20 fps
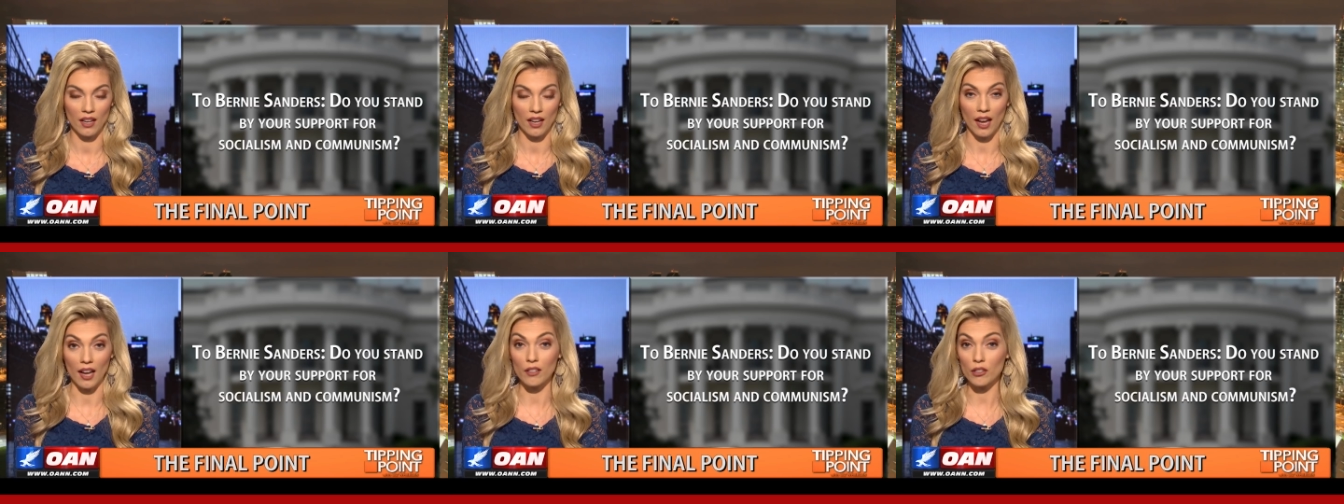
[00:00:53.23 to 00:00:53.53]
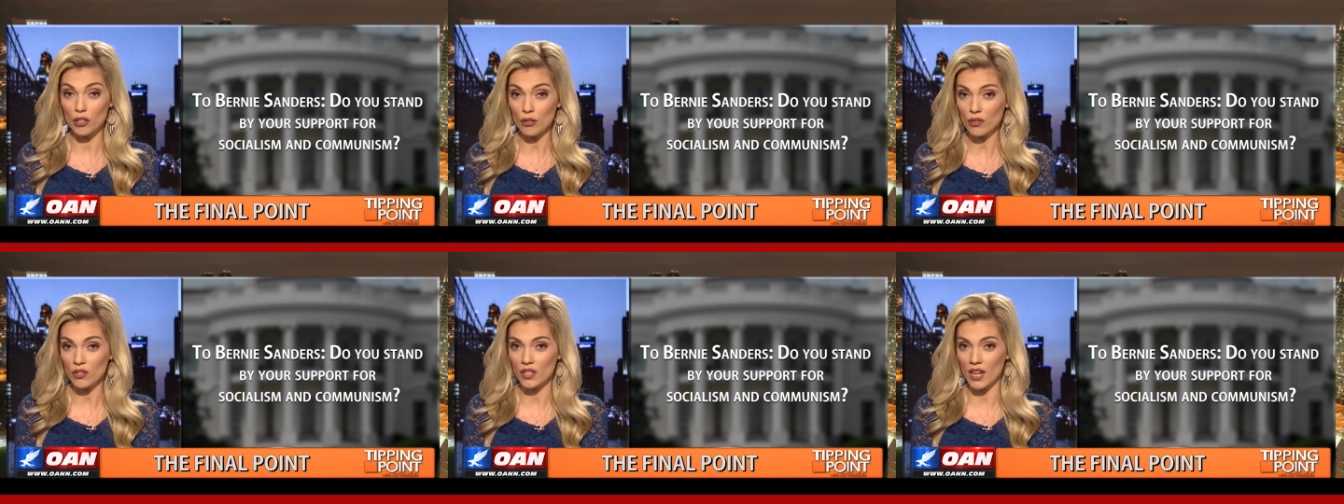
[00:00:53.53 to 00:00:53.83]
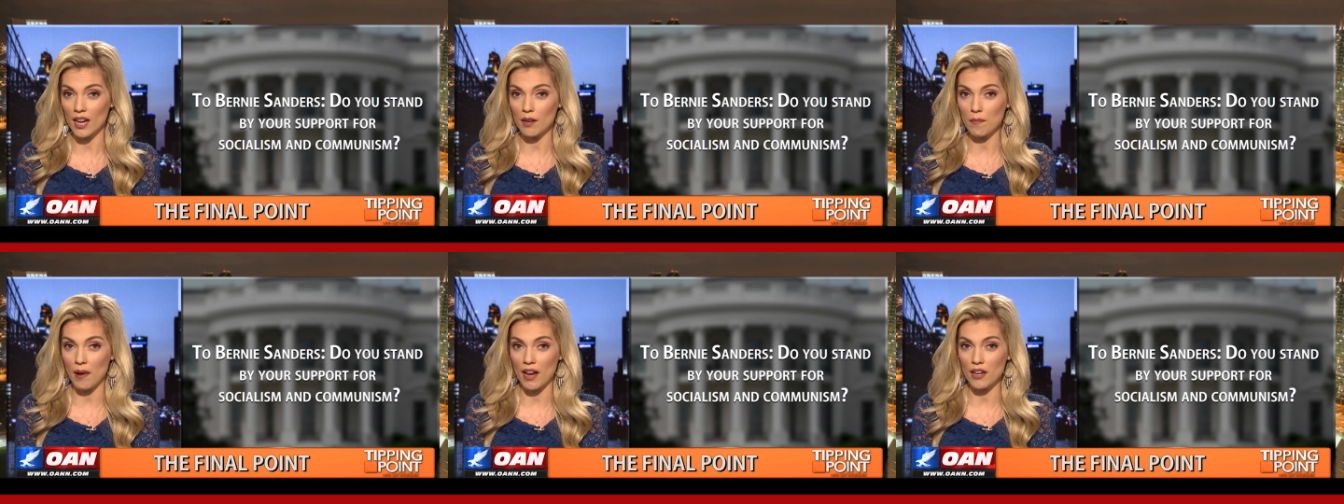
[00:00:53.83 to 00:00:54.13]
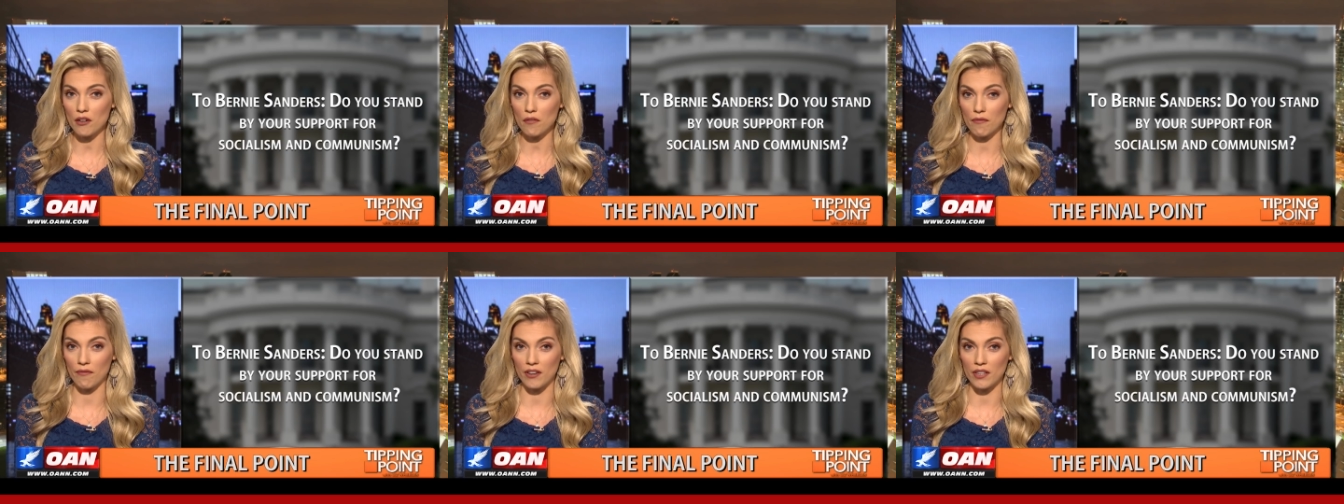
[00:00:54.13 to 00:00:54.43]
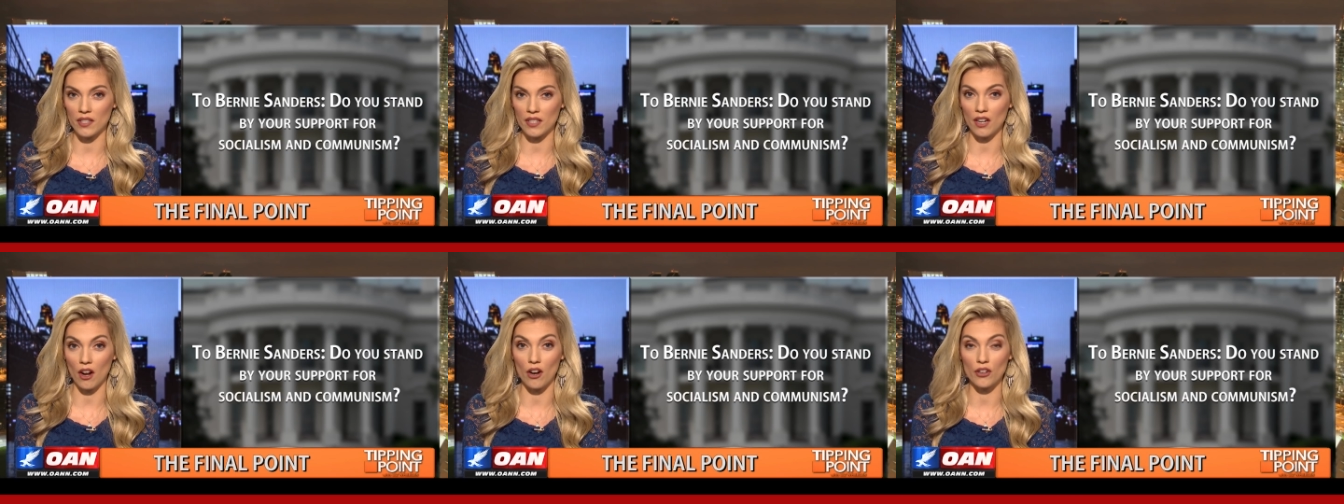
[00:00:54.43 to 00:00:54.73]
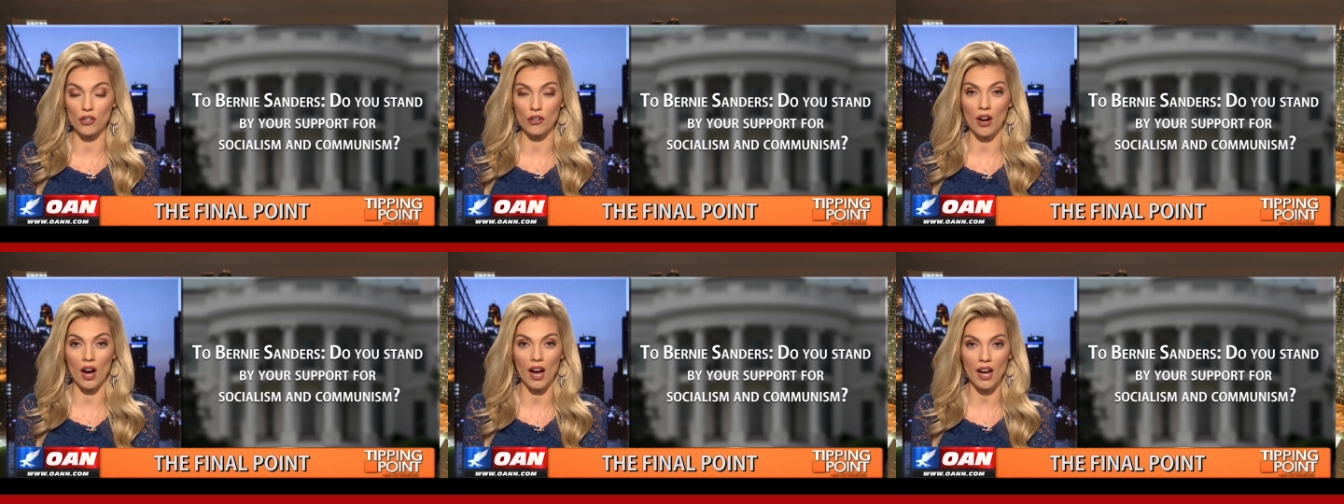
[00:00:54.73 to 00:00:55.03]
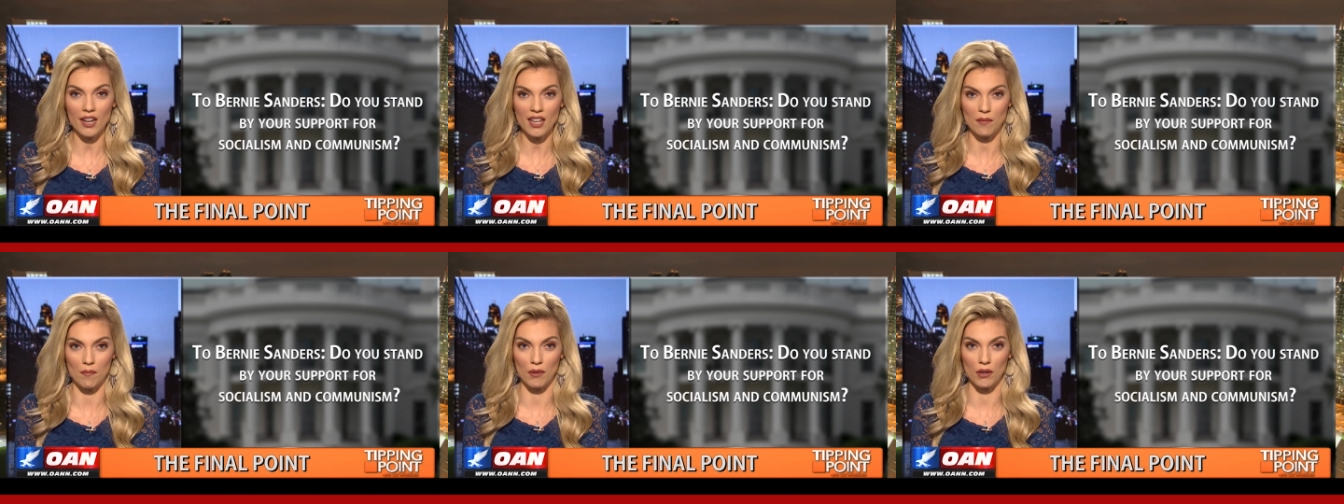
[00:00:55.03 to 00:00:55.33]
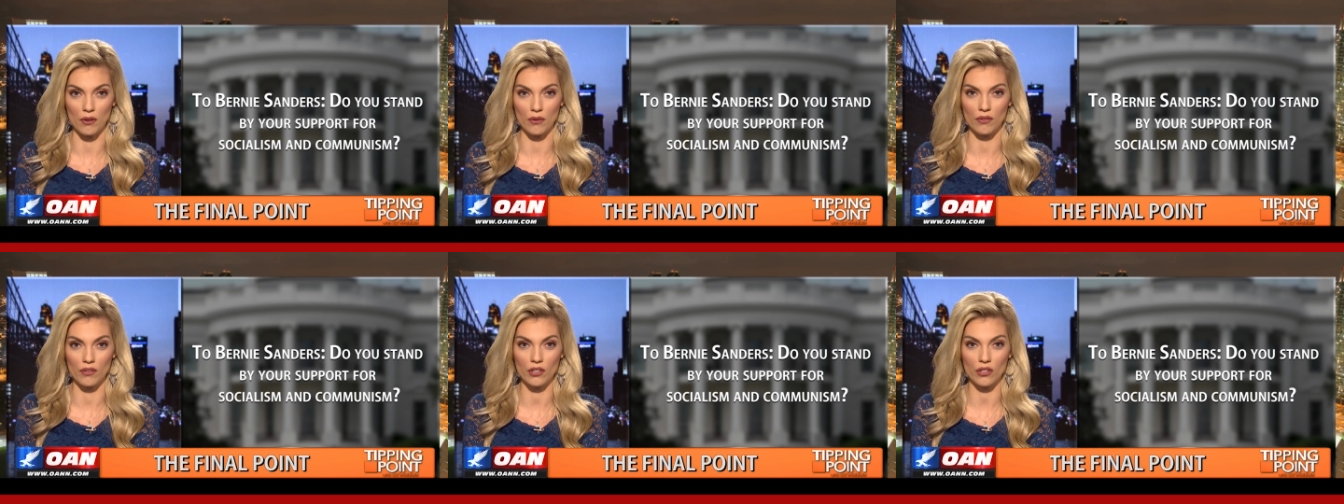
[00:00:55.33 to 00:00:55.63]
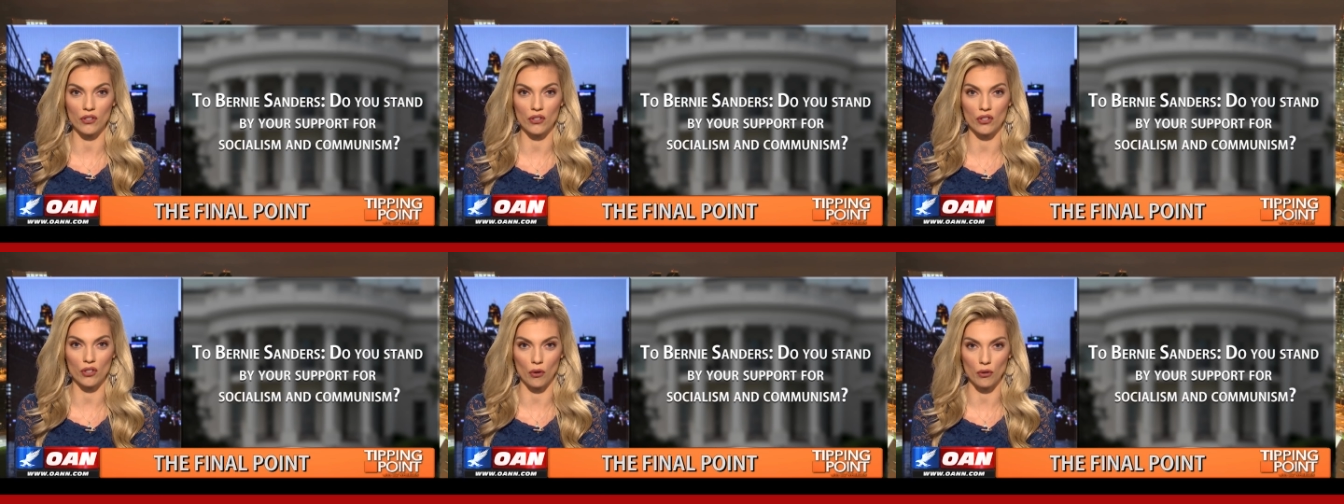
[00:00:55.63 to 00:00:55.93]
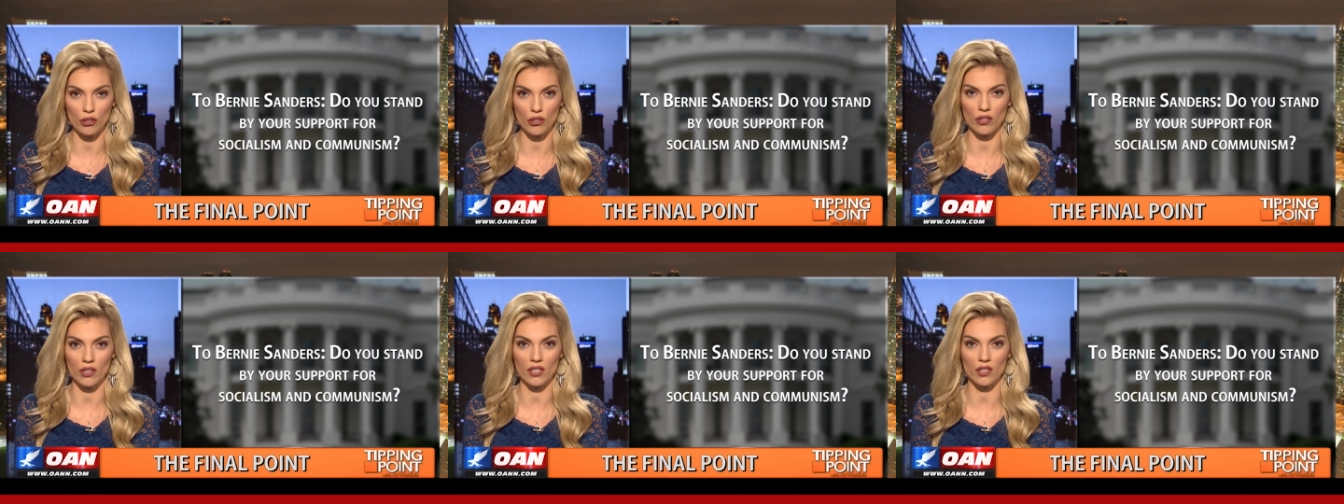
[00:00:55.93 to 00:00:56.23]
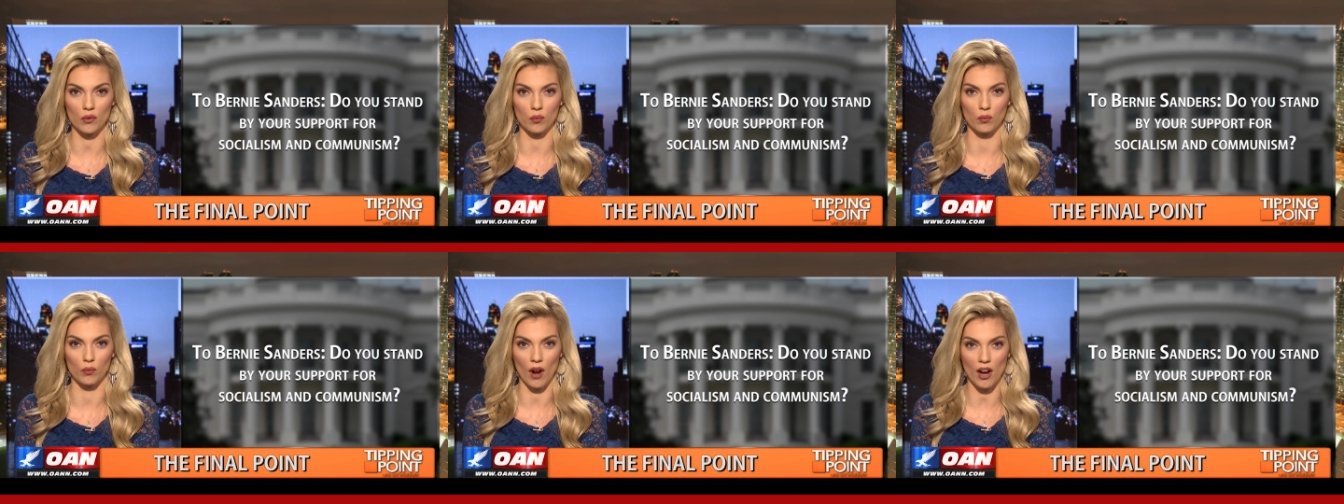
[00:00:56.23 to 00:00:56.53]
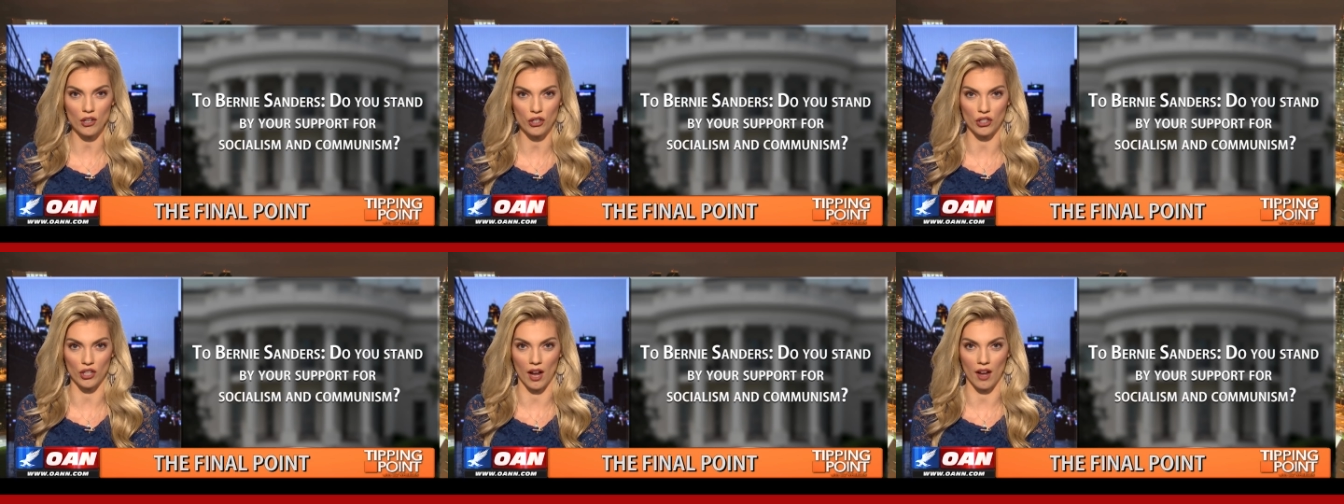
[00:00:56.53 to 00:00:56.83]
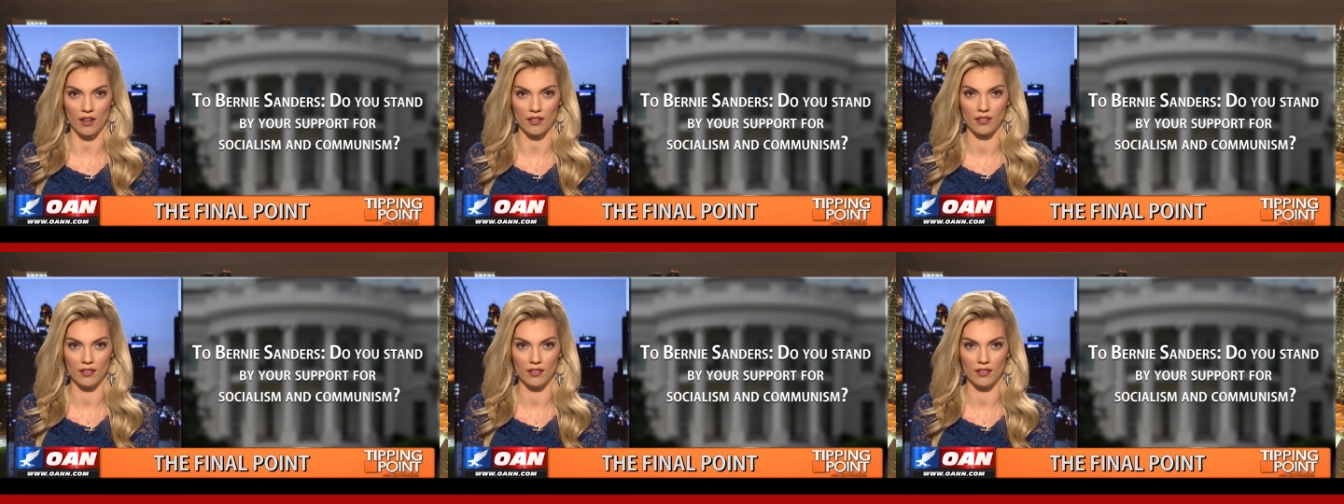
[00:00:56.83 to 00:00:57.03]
And do you stand by your visit on your honeymoon to socialist Russia?